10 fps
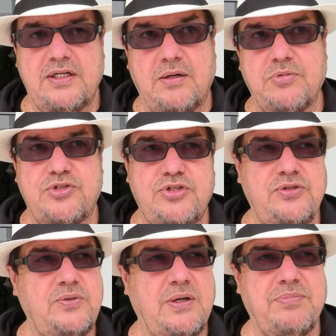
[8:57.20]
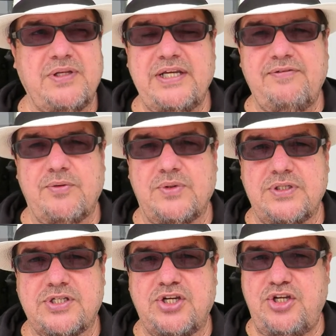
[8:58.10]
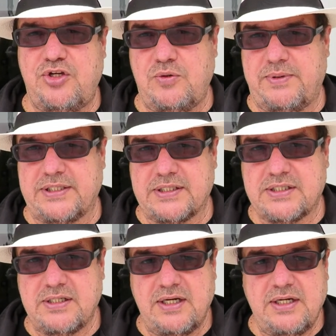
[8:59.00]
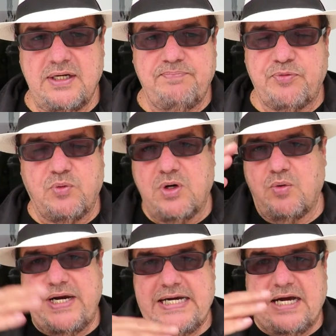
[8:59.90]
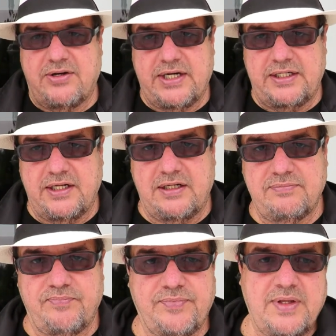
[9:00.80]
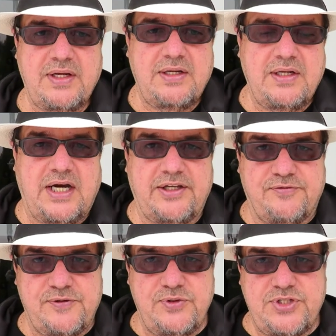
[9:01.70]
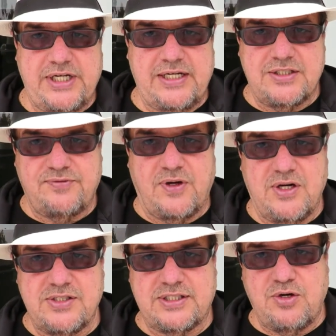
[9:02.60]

Number two, I believe it was Cubans. We're way down on the, on the food chain as far as the